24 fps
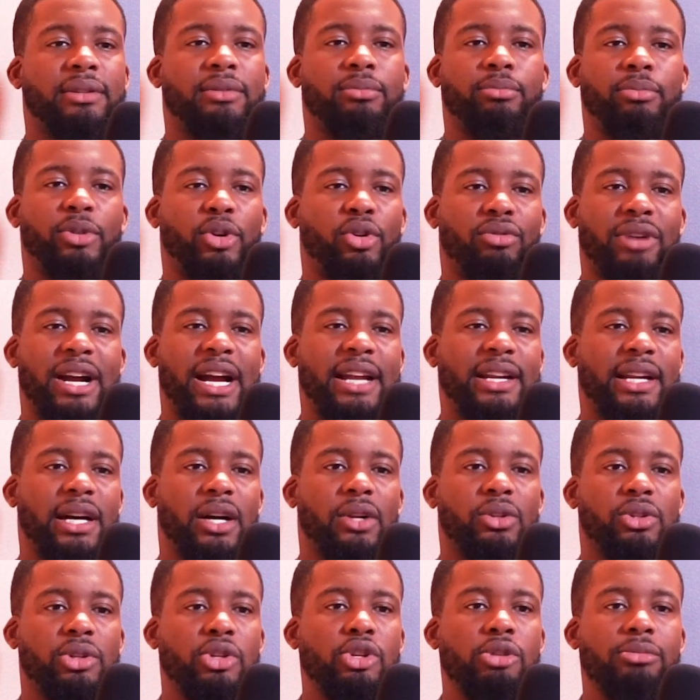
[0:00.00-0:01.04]
But right now,
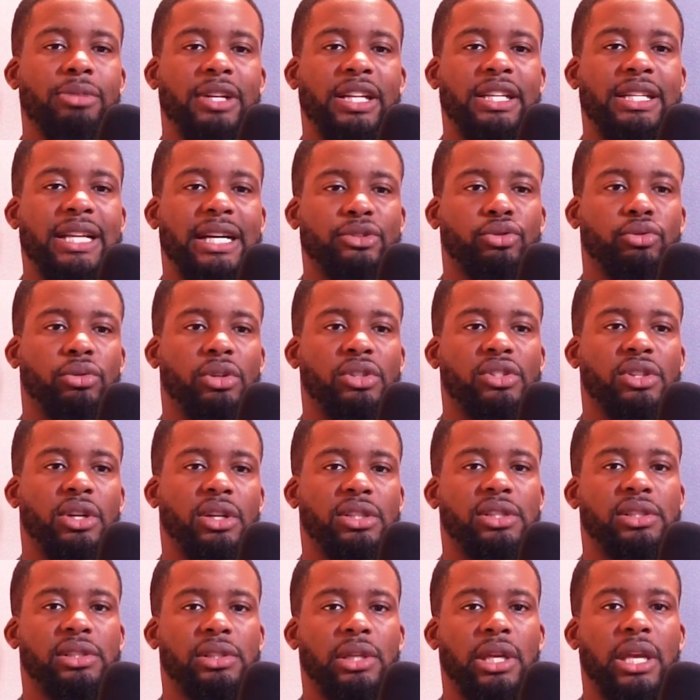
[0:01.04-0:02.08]
too many natural
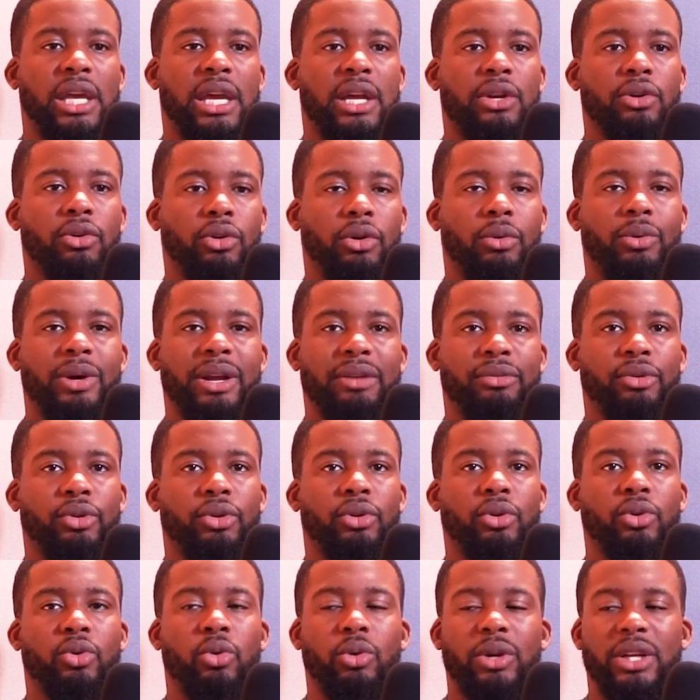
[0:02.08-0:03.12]
disasters are going on, or whatever you wanna
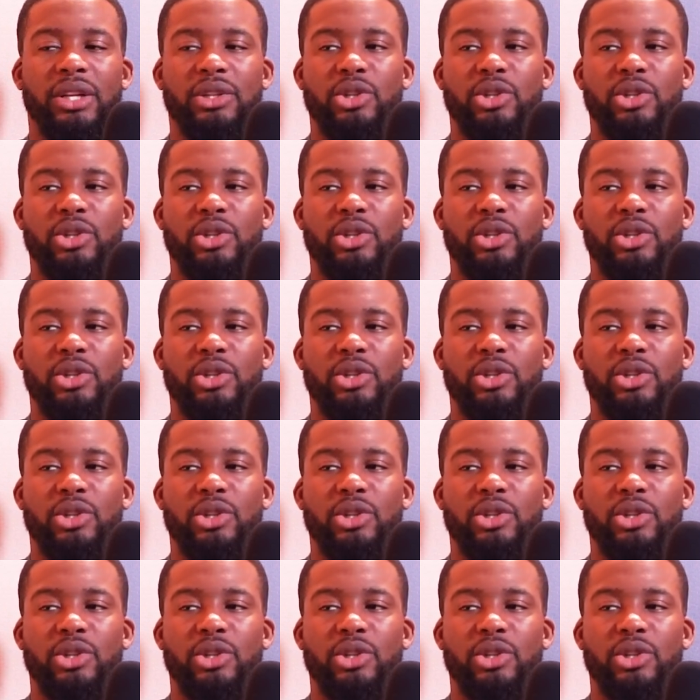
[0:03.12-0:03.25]
call it.